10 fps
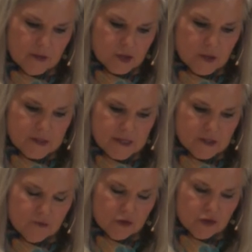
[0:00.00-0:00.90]
So it
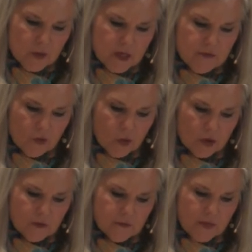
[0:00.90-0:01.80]
says in verse
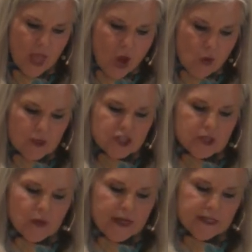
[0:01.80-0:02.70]
24, when
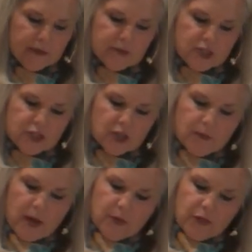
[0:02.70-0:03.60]
she weaned him, she took
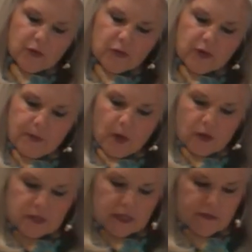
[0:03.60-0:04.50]
him up with her 3
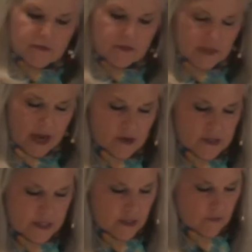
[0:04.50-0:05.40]
bowls, an ephah of flour, a
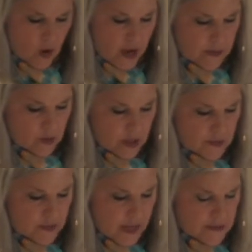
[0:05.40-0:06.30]
skin of wine, and brought
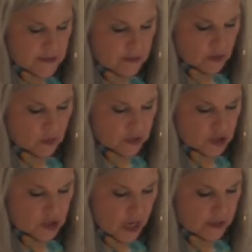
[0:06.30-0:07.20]
him to the house of the Lord in
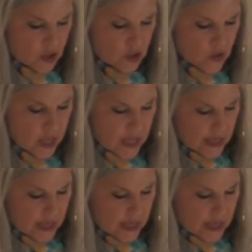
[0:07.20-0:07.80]
Shiloh.